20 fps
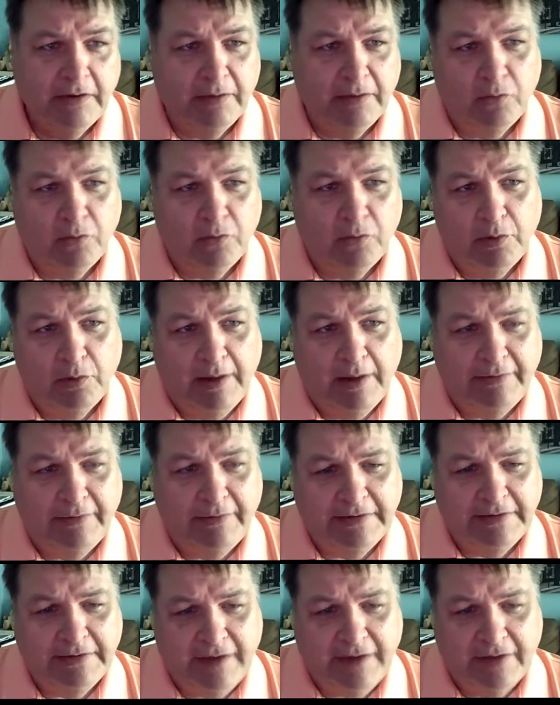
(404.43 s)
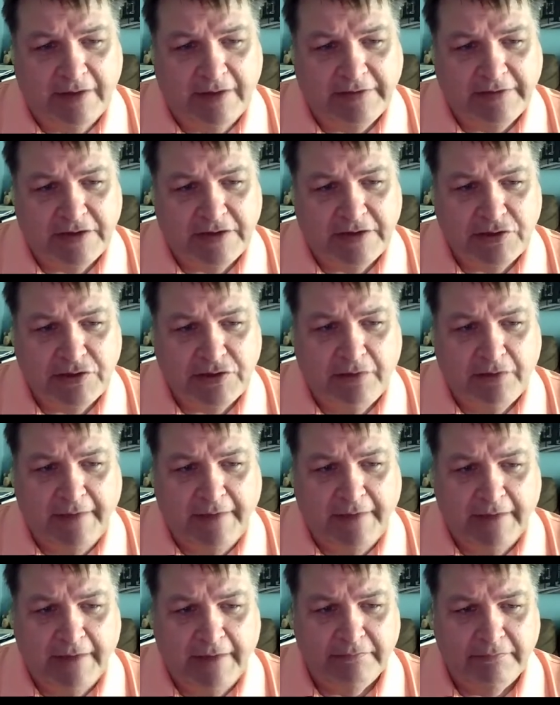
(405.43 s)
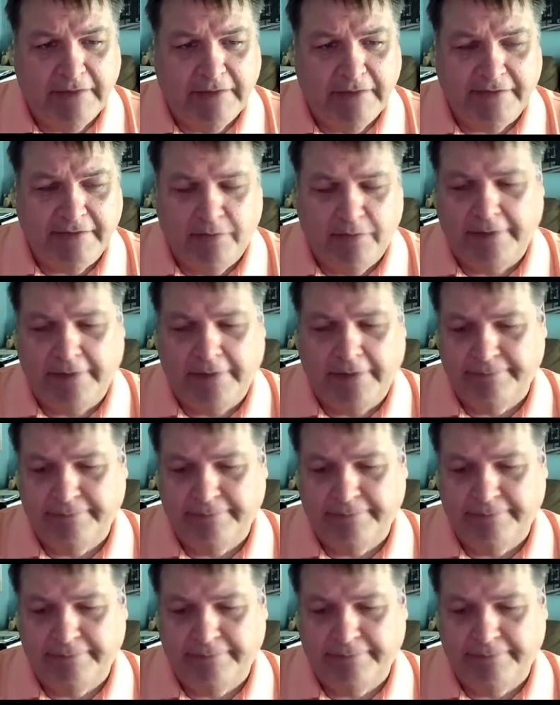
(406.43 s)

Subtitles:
And we will have an entire session on that next week.